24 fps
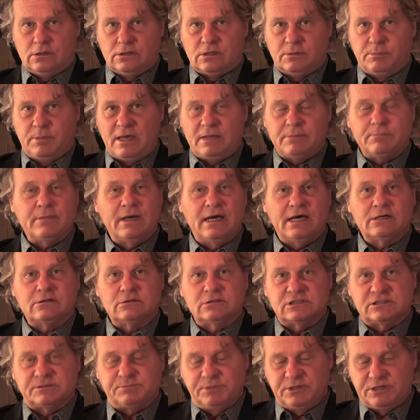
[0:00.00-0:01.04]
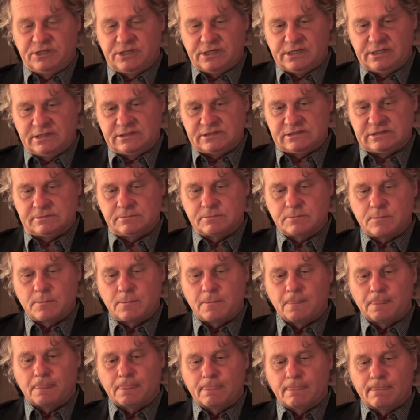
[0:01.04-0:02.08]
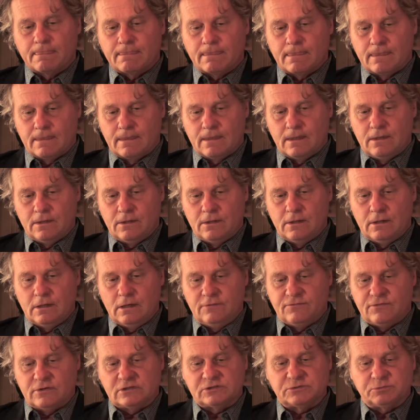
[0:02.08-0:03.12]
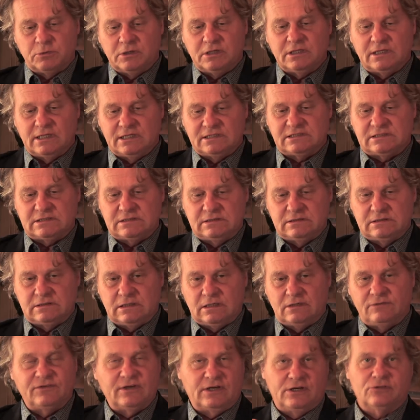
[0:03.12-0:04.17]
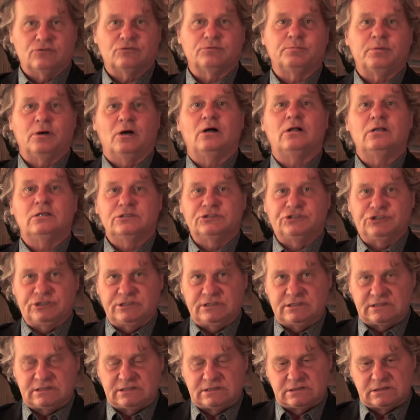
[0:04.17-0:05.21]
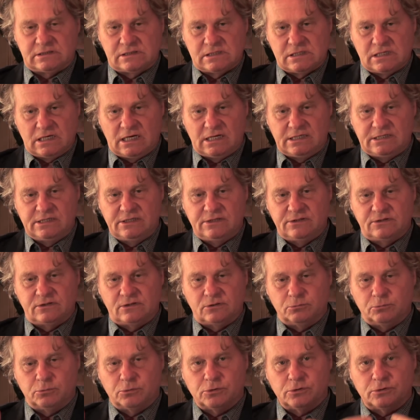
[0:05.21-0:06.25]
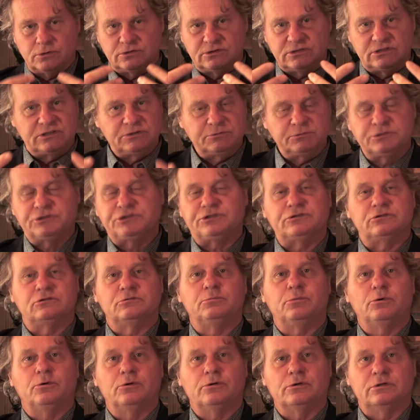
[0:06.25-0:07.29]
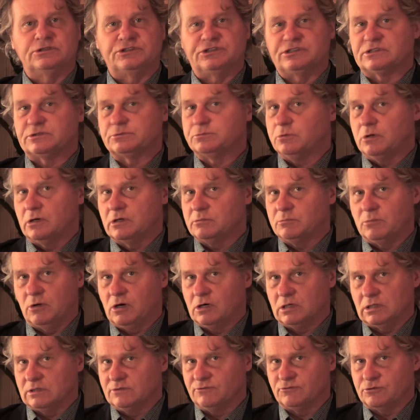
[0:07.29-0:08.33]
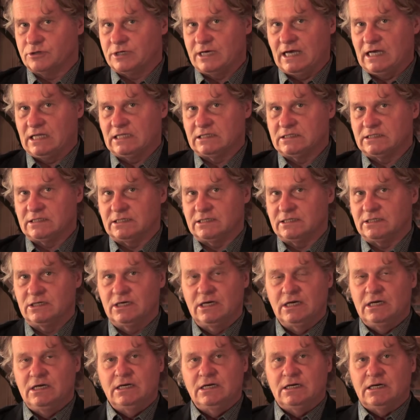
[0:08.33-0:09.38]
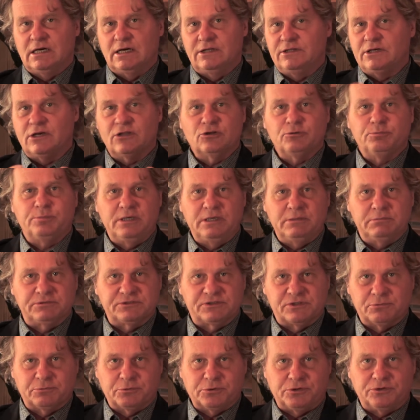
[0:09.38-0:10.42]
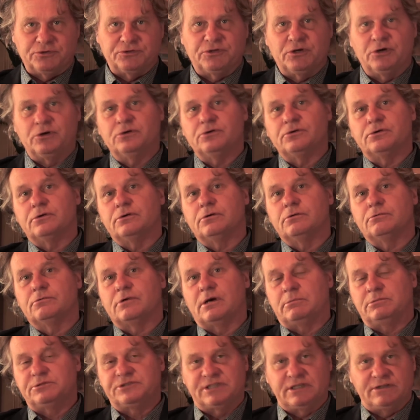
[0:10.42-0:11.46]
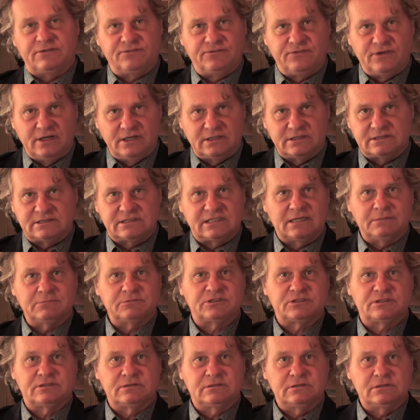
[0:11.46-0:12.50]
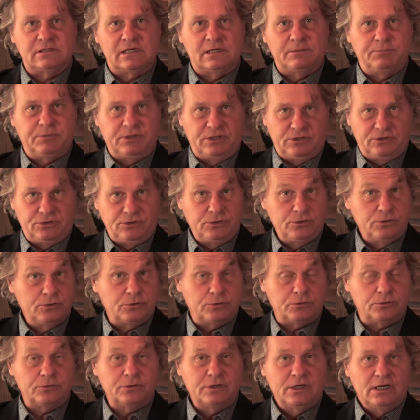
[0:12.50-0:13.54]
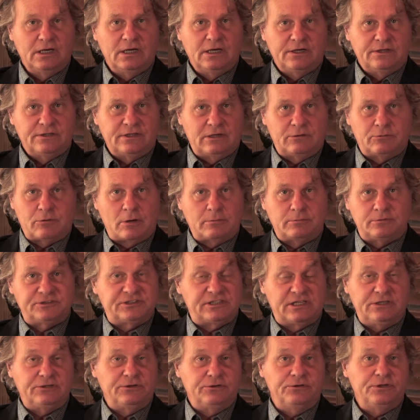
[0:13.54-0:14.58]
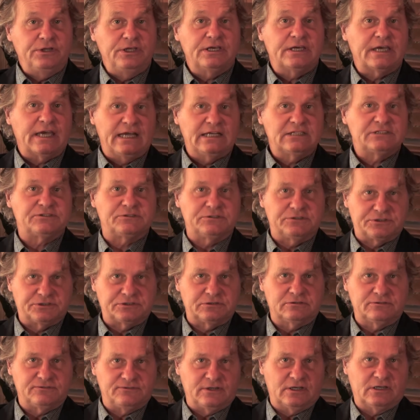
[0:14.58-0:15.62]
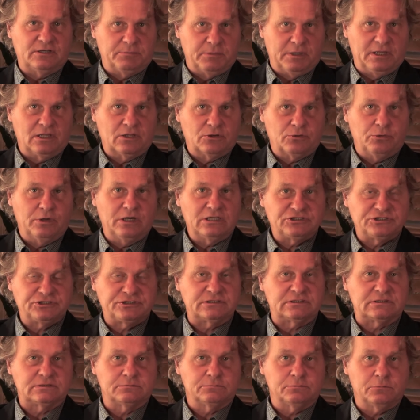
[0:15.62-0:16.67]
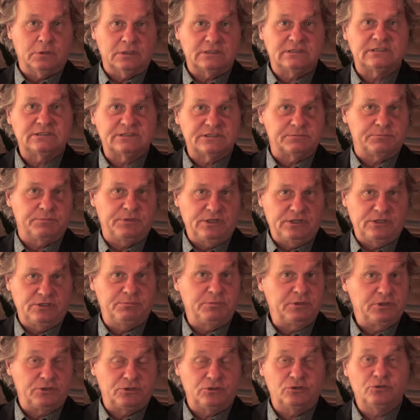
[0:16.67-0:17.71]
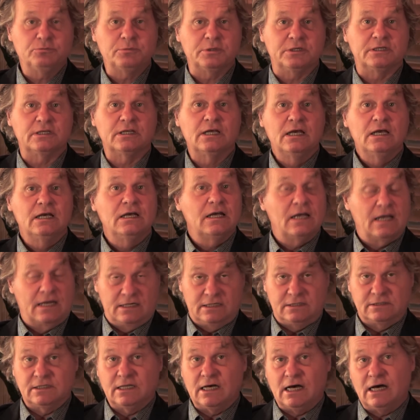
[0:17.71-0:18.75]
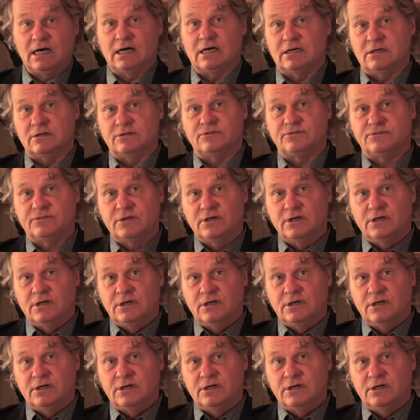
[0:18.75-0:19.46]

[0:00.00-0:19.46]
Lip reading: Tibet matters because if there's one lesson of anthropology, it's the idea that the world into which you were born is just one model of reality, and the other peoples of the world don't represent failed attempts at being you. They represent unique answers to a fundamental question: what does it mean to be human and alive?